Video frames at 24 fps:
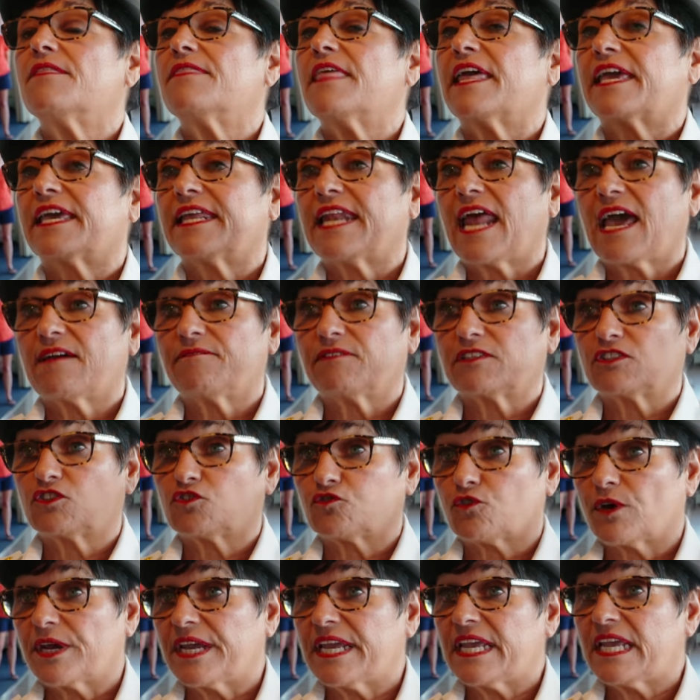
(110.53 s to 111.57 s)
they can have a
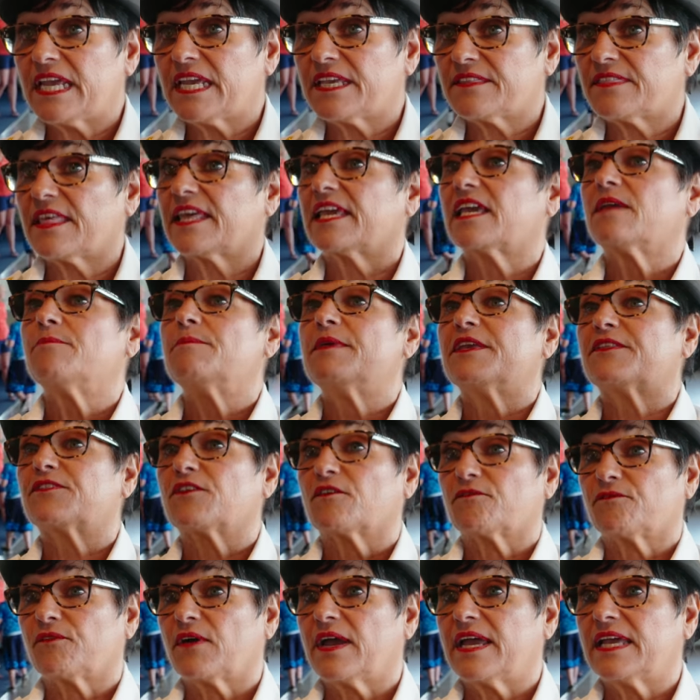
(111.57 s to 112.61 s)
drink, they can meet
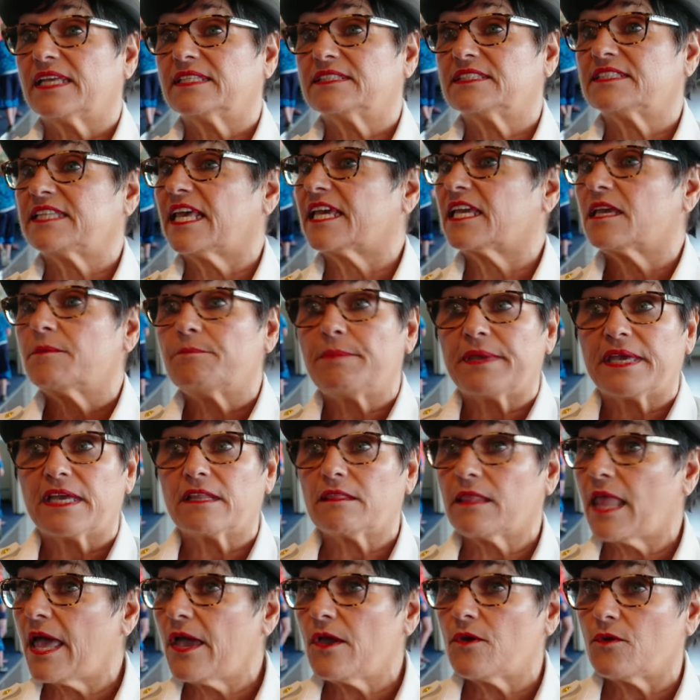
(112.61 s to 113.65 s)
their friends, they can be
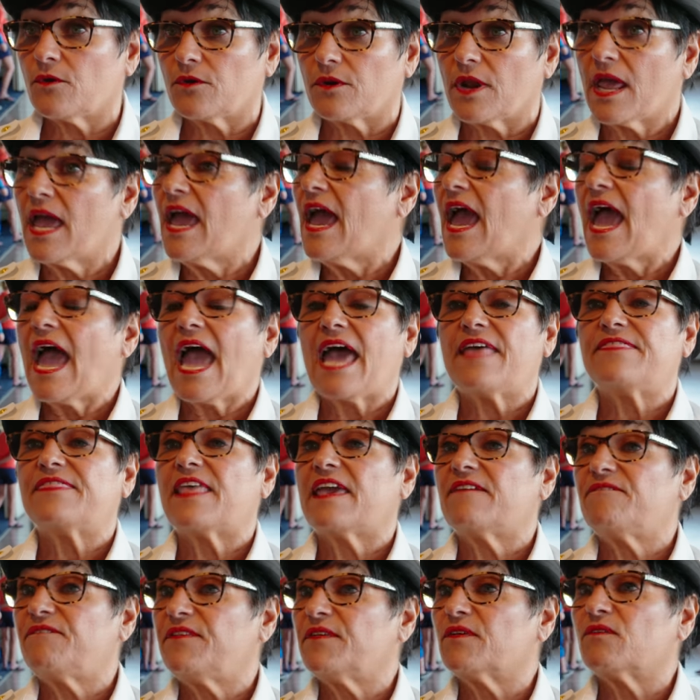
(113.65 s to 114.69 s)
alone, and
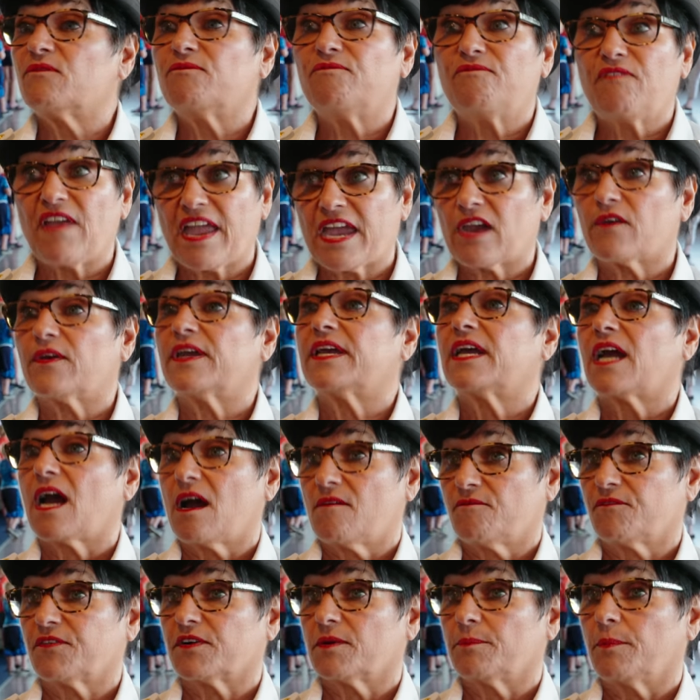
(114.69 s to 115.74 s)
they feel very
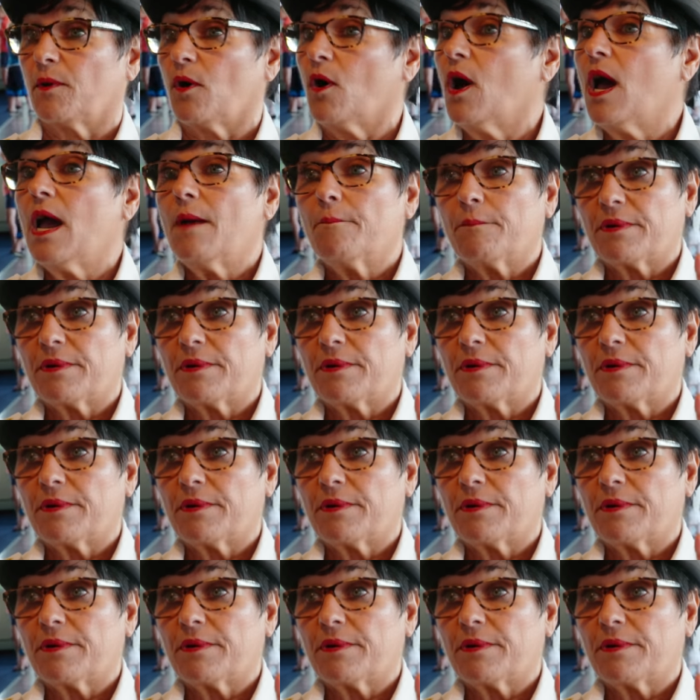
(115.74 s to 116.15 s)
comfortable.